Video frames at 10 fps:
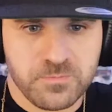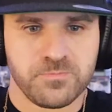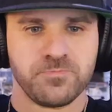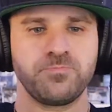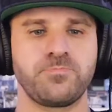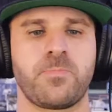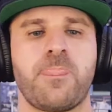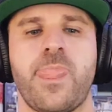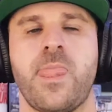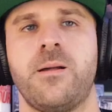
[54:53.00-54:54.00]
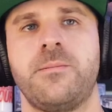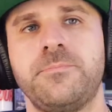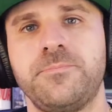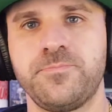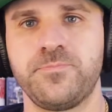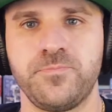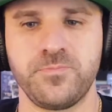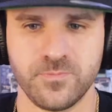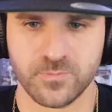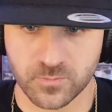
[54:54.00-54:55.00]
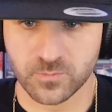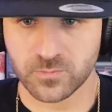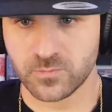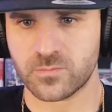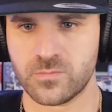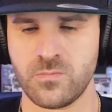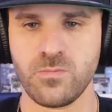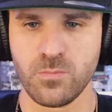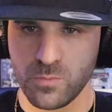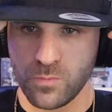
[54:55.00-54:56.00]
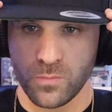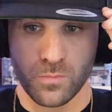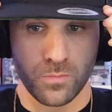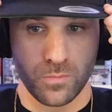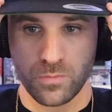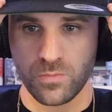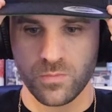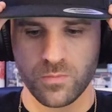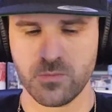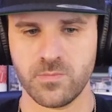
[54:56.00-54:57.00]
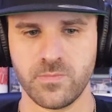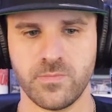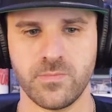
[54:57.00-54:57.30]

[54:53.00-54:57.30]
How do you think that the Yankees